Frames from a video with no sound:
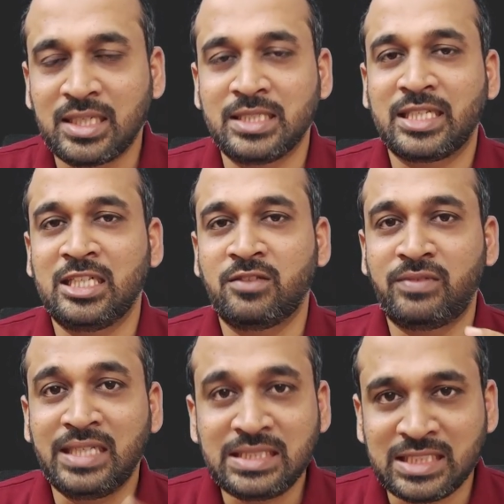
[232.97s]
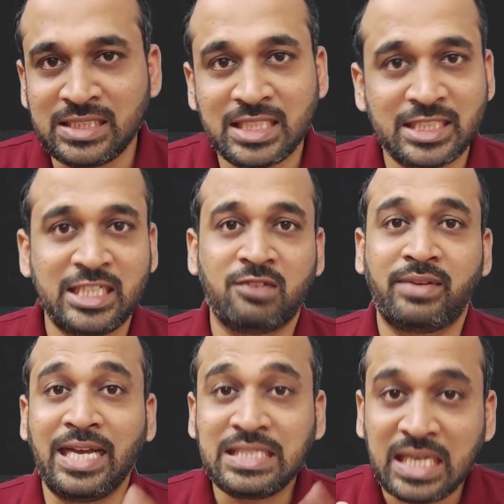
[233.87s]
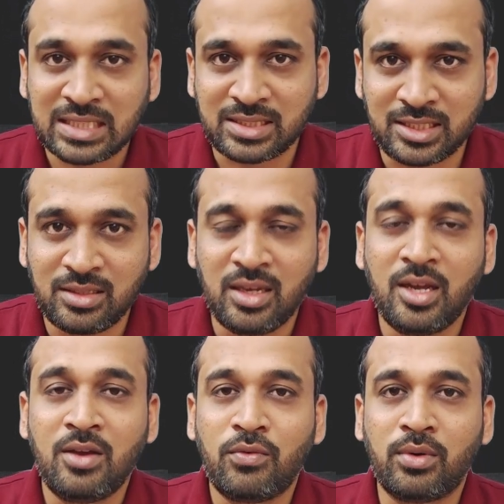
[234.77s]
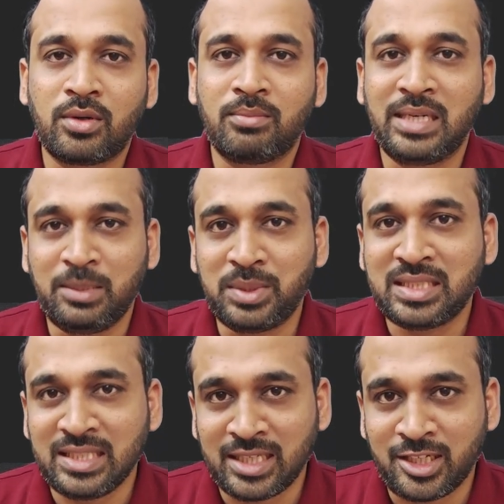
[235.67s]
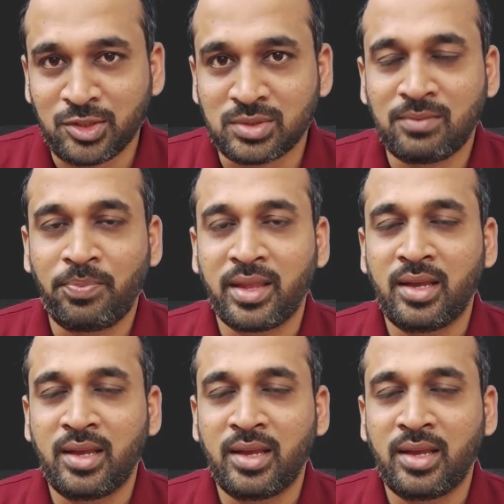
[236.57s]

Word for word: as a kind of legend, as a kind of x-axis for multiple scenarios.